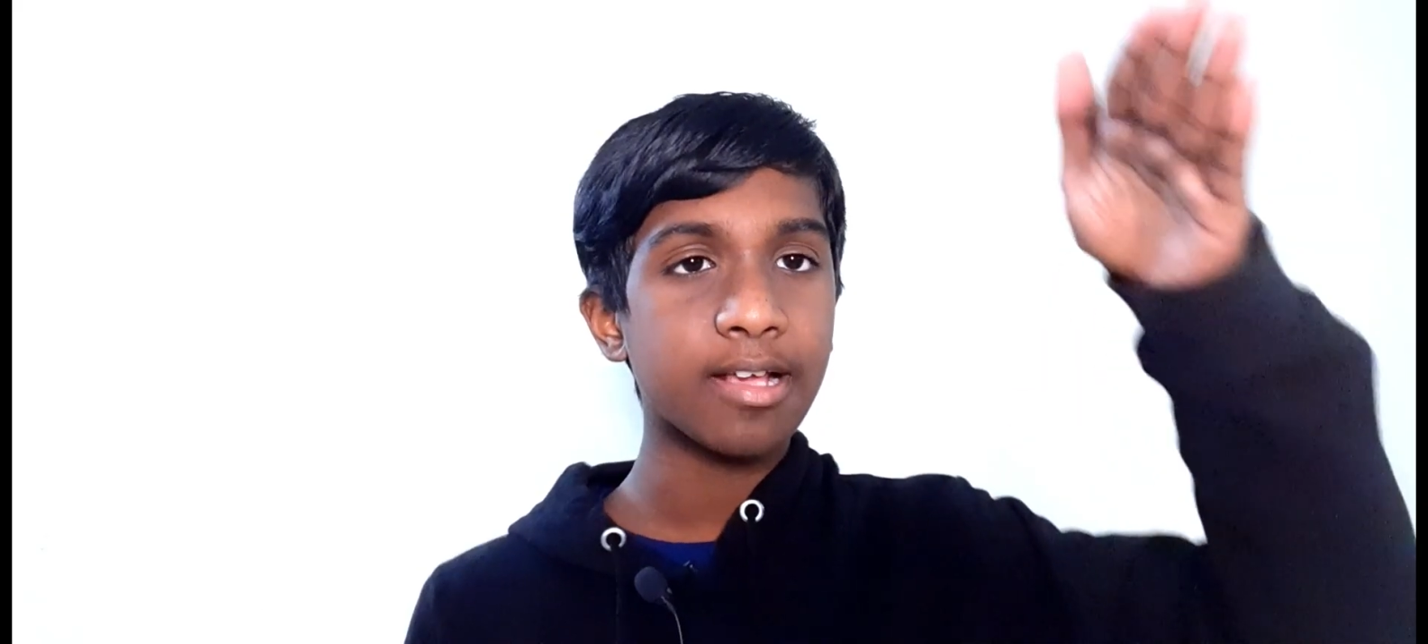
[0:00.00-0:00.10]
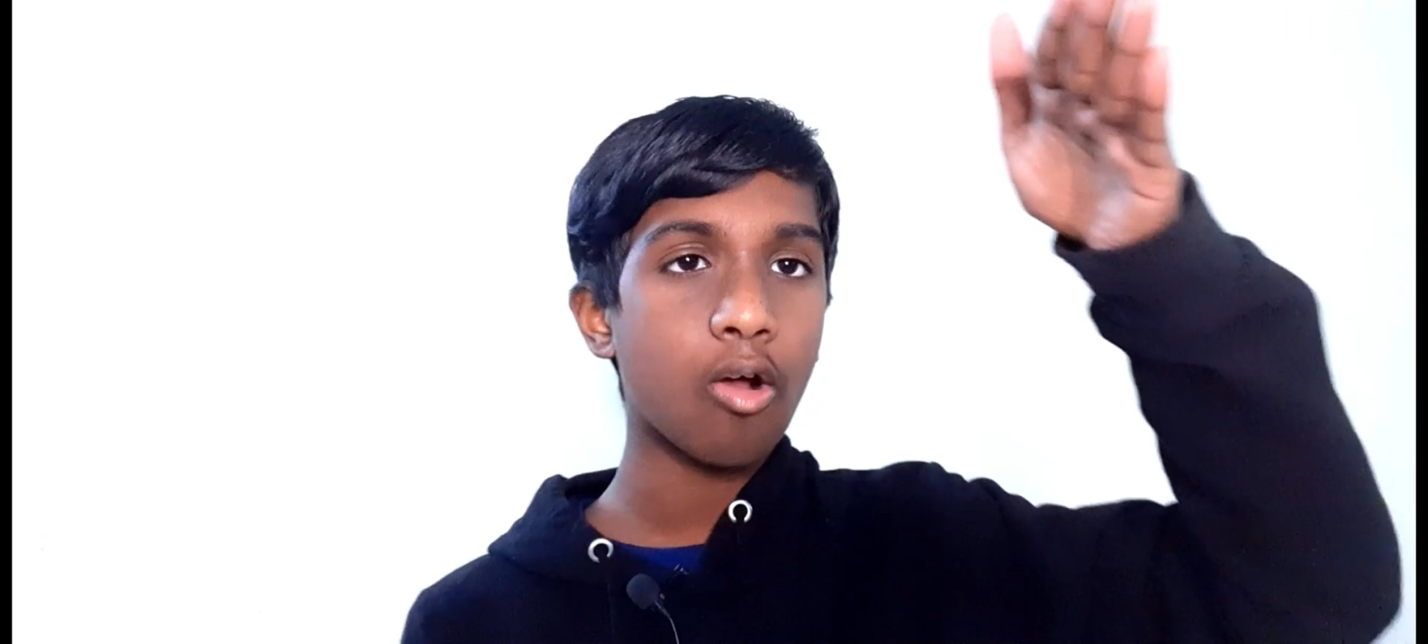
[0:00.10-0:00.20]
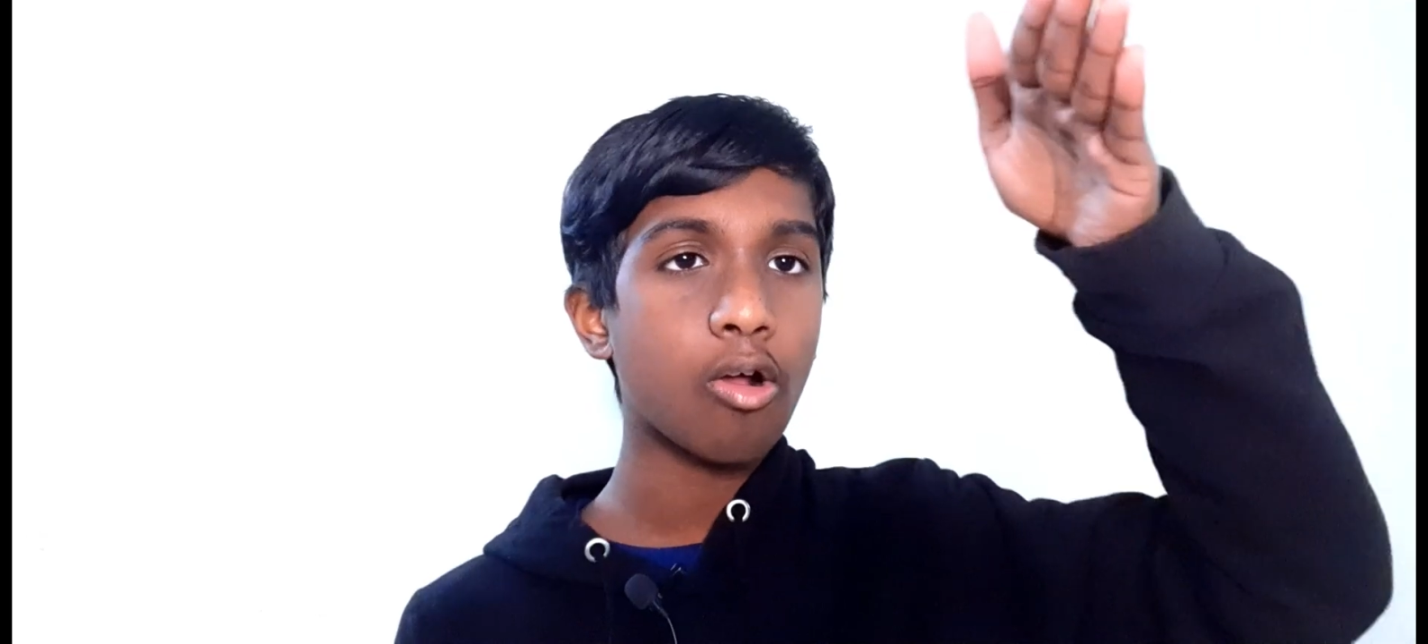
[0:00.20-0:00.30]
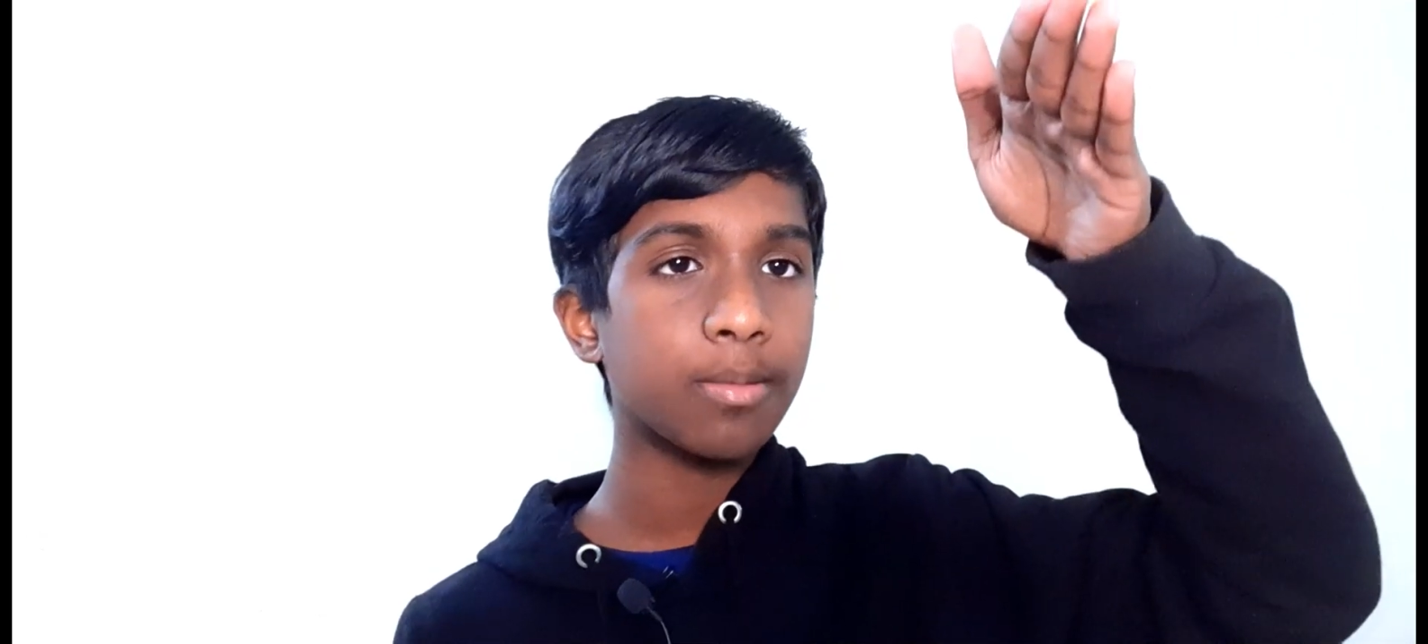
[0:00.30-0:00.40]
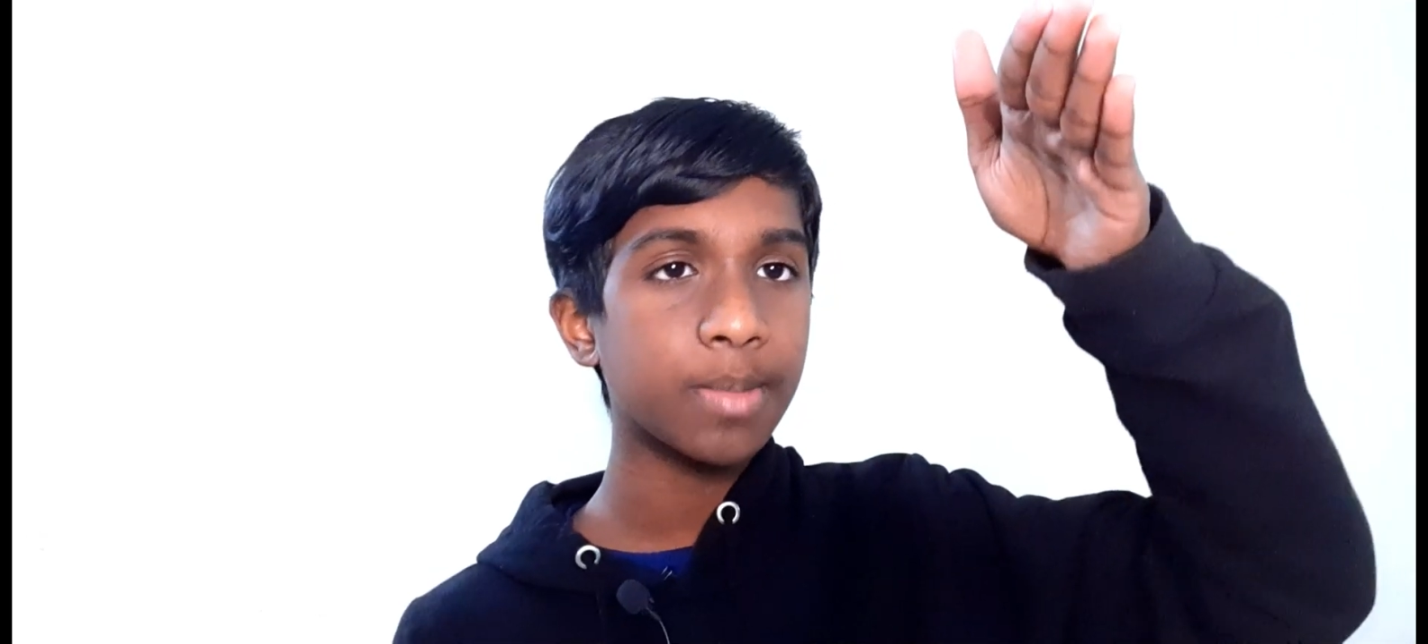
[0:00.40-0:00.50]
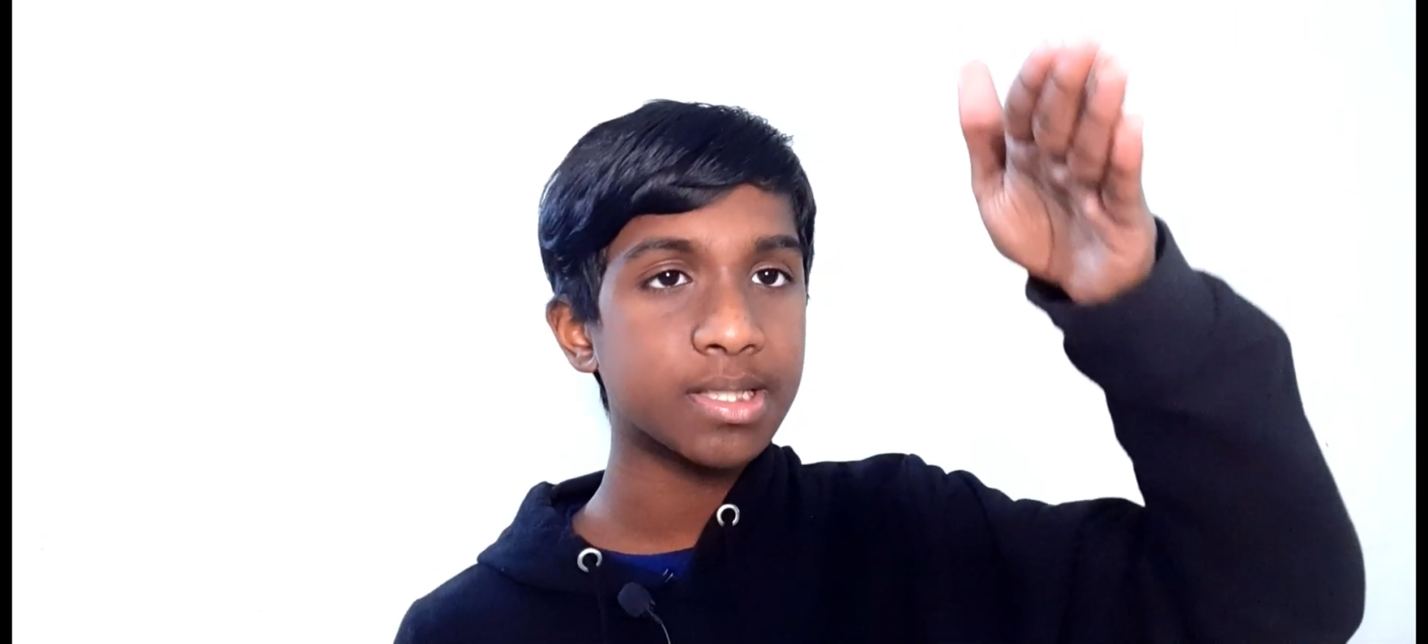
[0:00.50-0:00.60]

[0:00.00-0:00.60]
economy